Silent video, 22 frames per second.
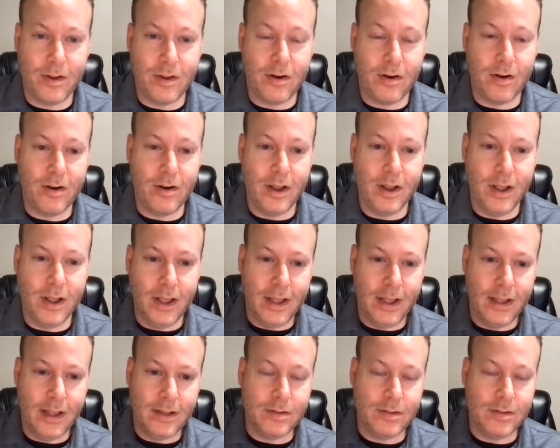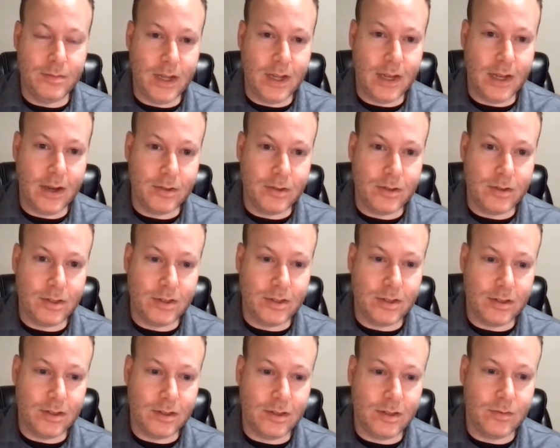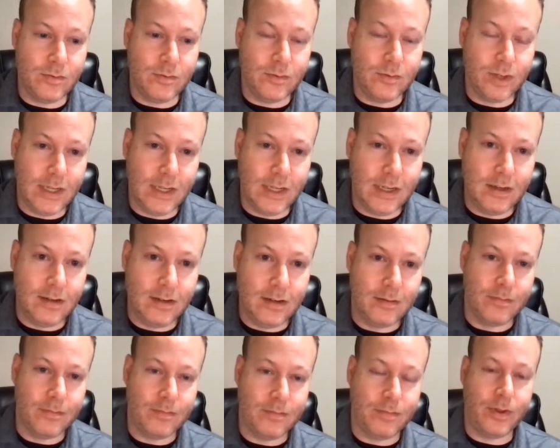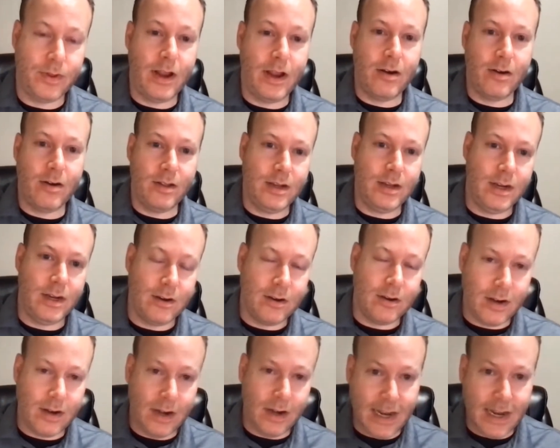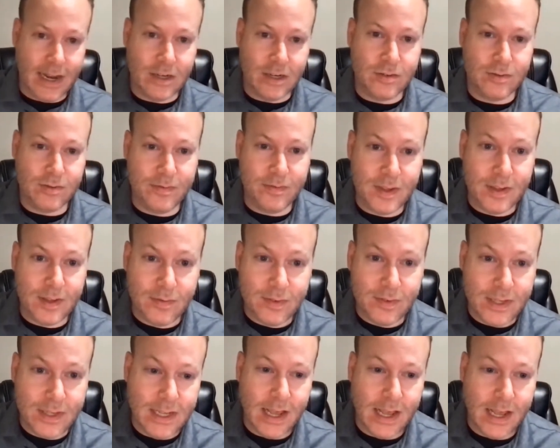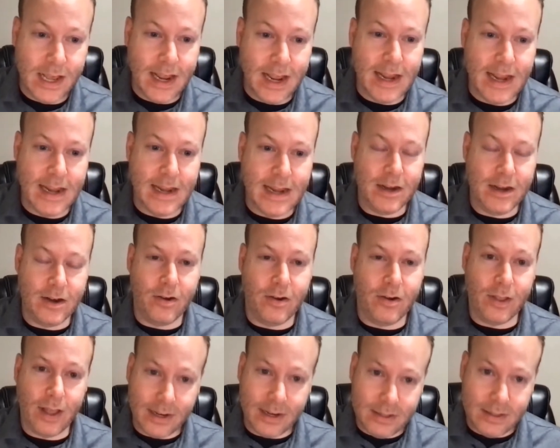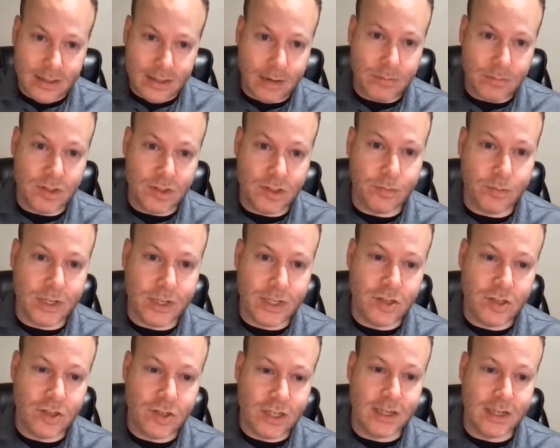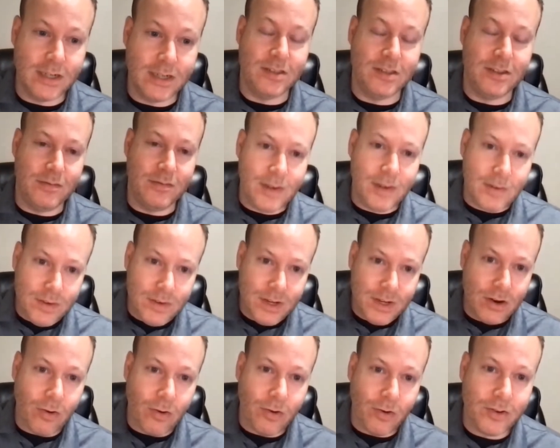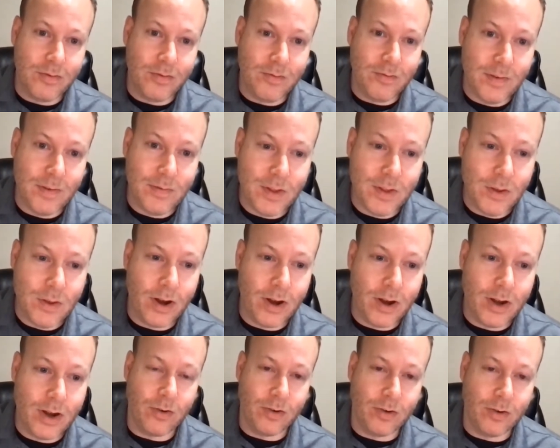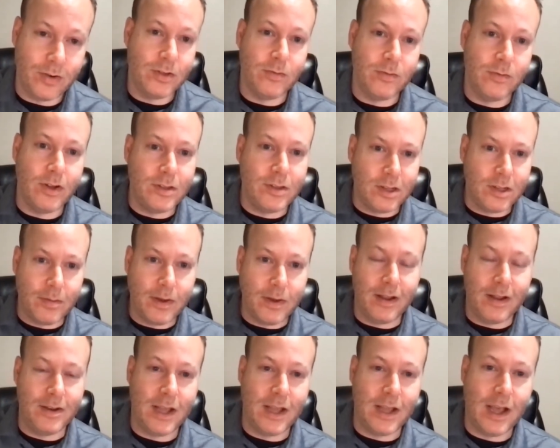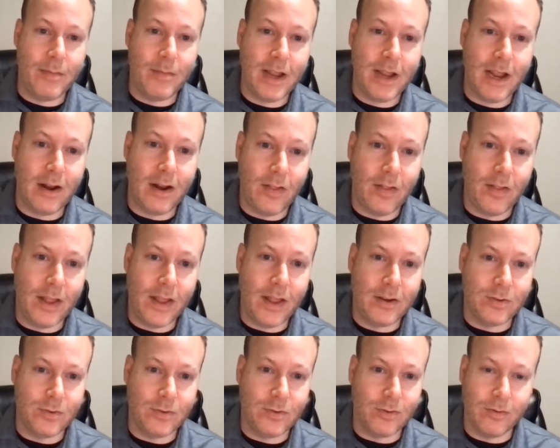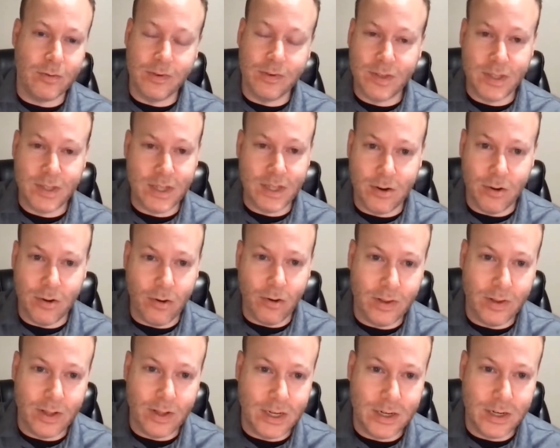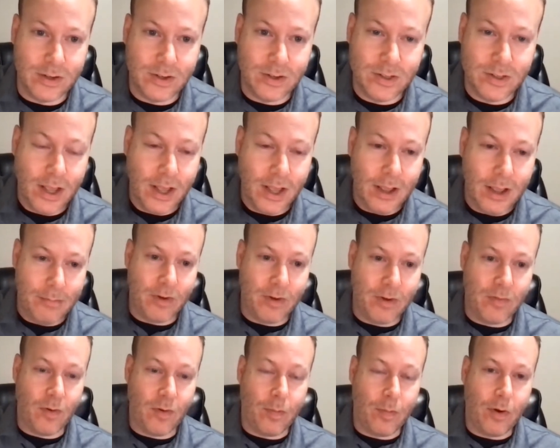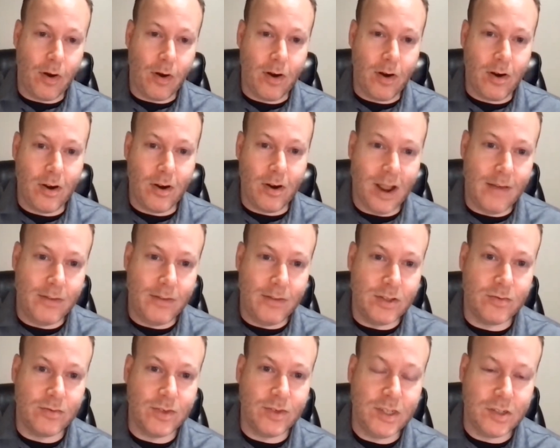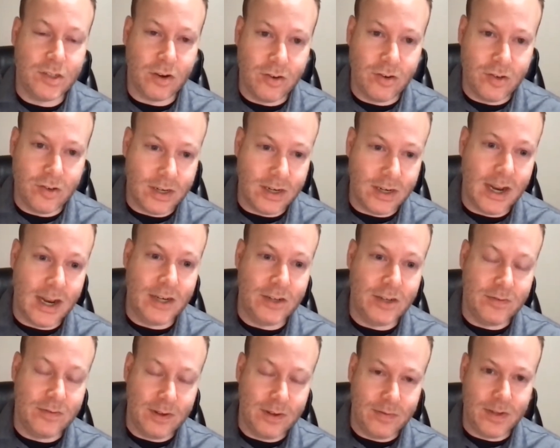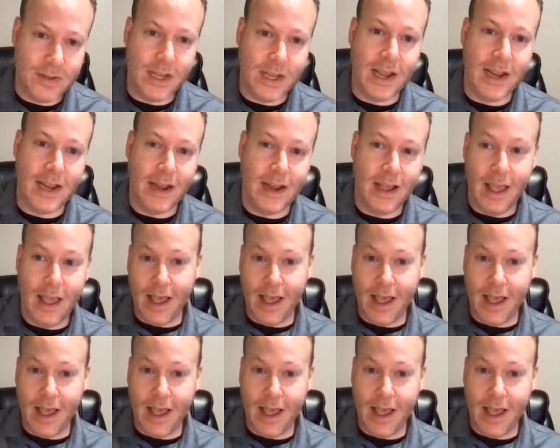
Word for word: third to be able to to win player of the year at age 58. You know, a lot of times the spring chickens, the 50 year olds, the 51 year olds are the ones that come out and dominate on that tour. We've seen it over the years. But for Parker to have this resurgent at age 58,